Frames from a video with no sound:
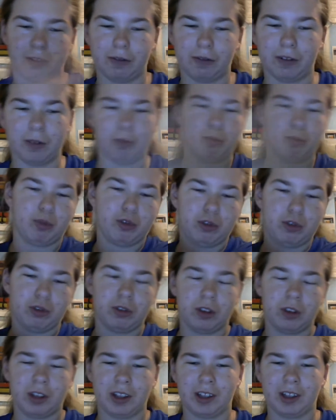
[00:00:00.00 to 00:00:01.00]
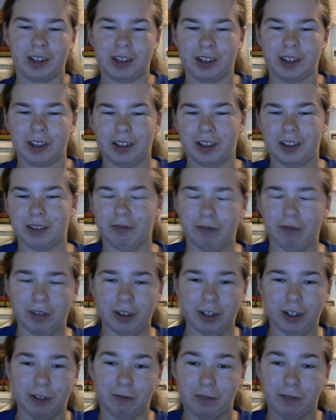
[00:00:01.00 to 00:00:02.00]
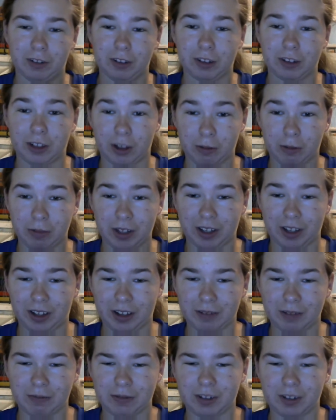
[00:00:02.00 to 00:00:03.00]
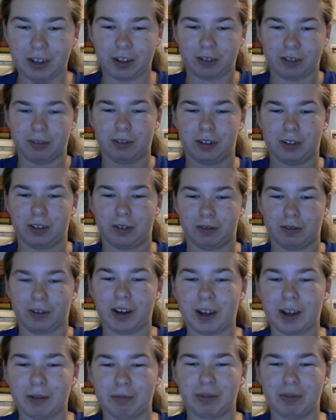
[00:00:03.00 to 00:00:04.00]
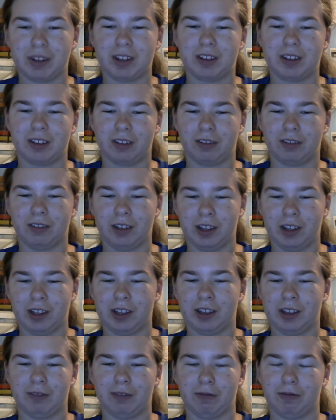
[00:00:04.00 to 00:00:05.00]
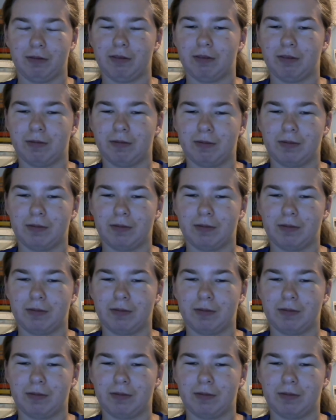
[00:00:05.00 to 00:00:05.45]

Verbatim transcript: went and when it was coming at me I just grabbed Beto